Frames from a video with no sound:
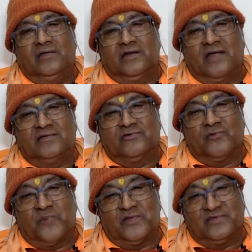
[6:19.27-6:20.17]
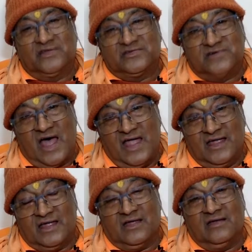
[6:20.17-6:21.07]
Does your presence
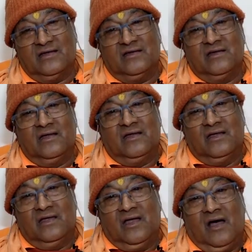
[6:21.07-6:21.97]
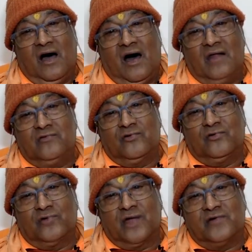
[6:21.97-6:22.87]
die? Or
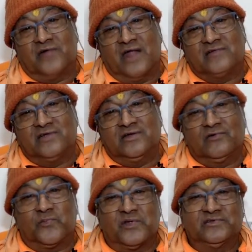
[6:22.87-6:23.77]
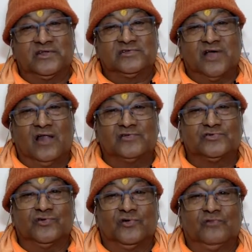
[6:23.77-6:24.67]
you can transcend your presence
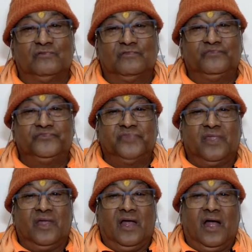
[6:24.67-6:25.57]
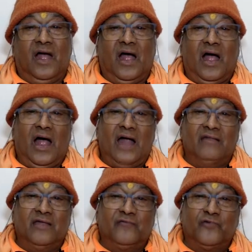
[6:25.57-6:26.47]
also?
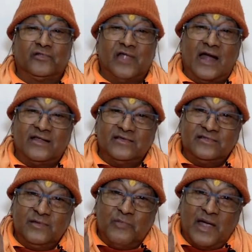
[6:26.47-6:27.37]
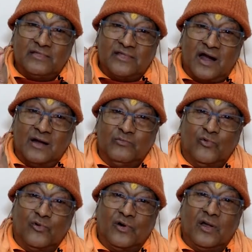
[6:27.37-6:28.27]
And therefore, that is my third boon.